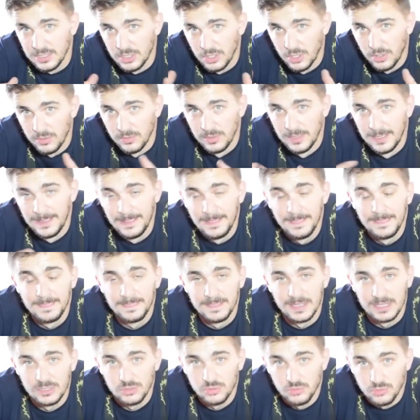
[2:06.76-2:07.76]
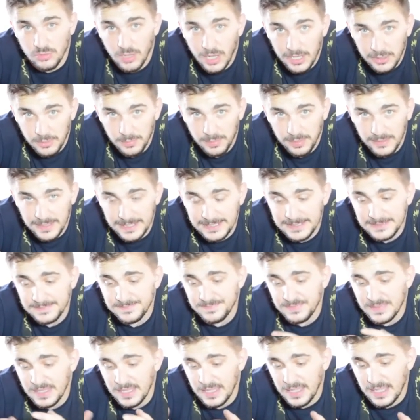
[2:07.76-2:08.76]
you know, the throttle plate.
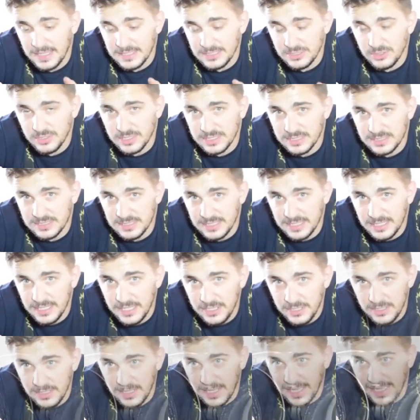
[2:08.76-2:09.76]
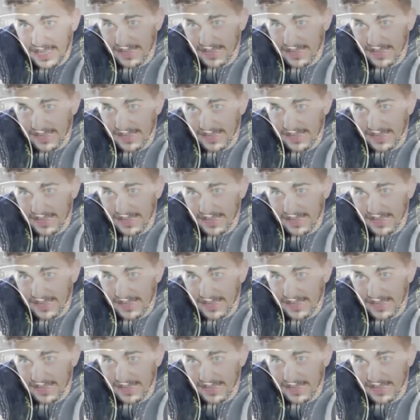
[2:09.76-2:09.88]
As you can see here, I